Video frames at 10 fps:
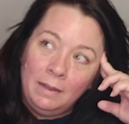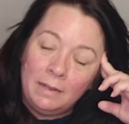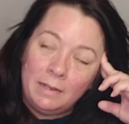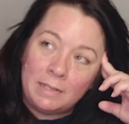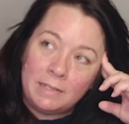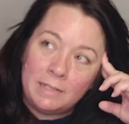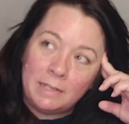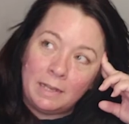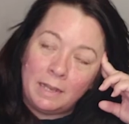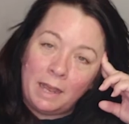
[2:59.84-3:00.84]
let's
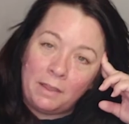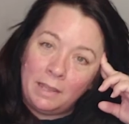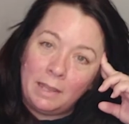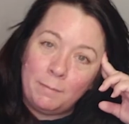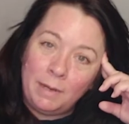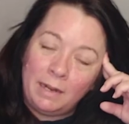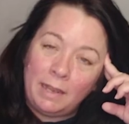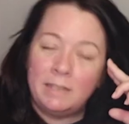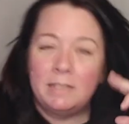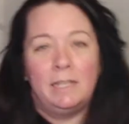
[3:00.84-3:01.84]
see, I think I made
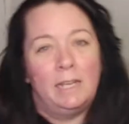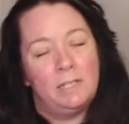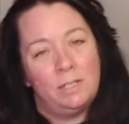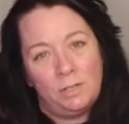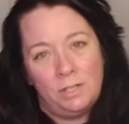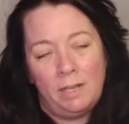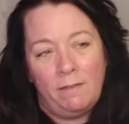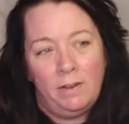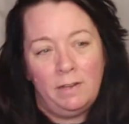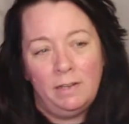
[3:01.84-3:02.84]
like
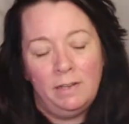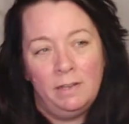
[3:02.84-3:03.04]
7